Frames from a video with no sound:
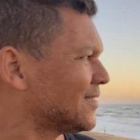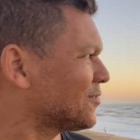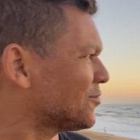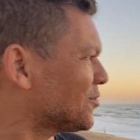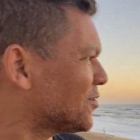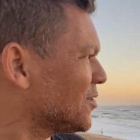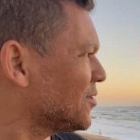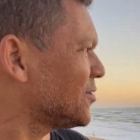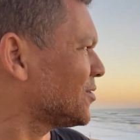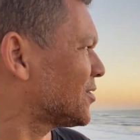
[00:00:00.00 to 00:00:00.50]

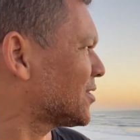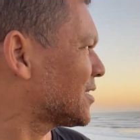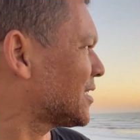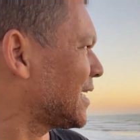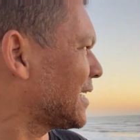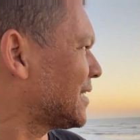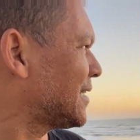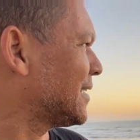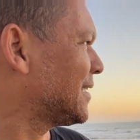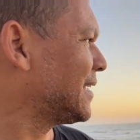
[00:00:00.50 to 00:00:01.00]
so it's
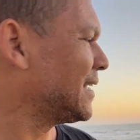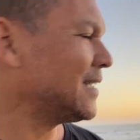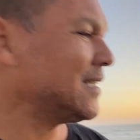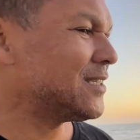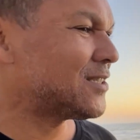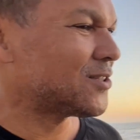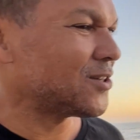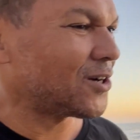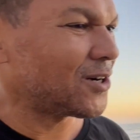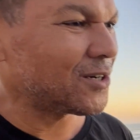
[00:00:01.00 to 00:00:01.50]
like the getting
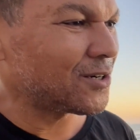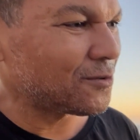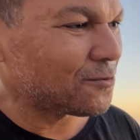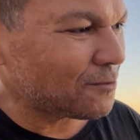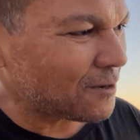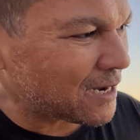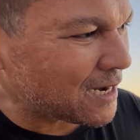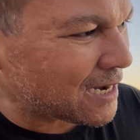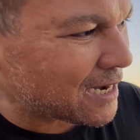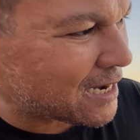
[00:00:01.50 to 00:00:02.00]
started.
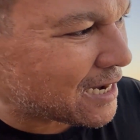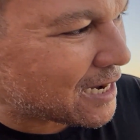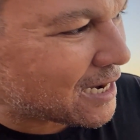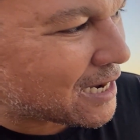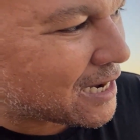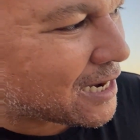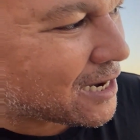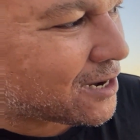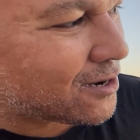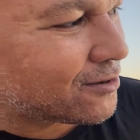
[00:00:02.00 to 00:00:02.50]

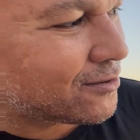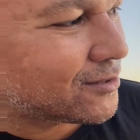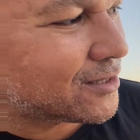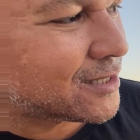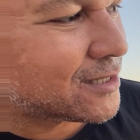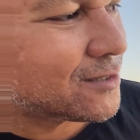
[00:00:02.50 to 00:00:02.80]
Wow, it